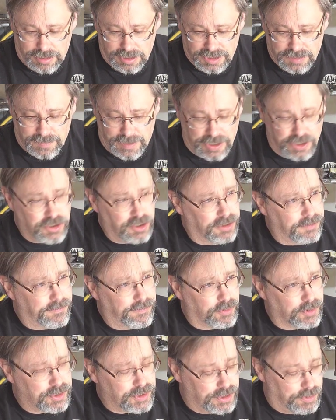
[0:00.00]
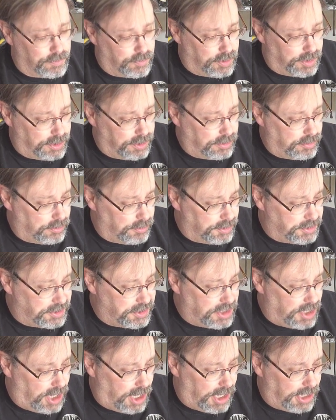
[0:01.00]
especially for someone who is
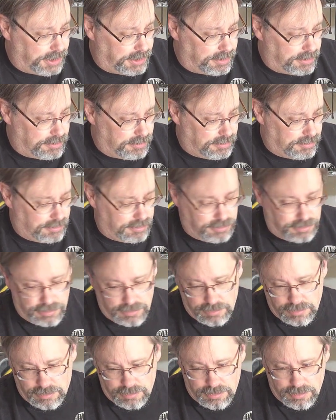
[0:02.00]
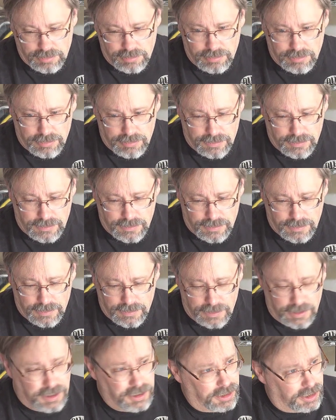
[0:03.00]
not
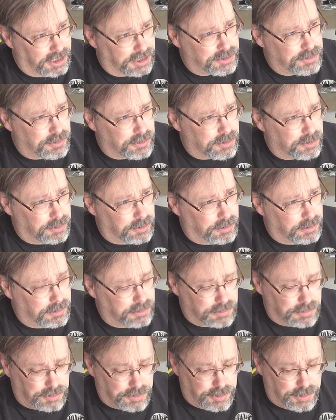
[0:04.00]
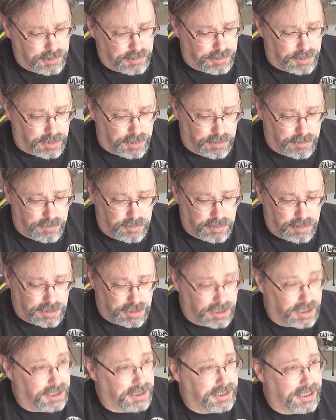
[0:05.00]
an electrical guru.
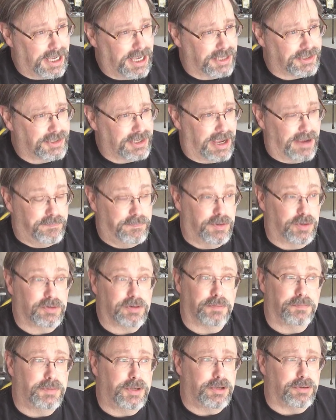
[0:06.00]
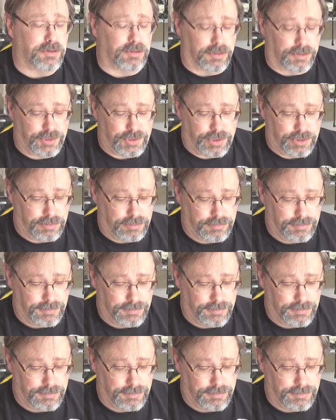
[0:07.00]
Yes, I built computers.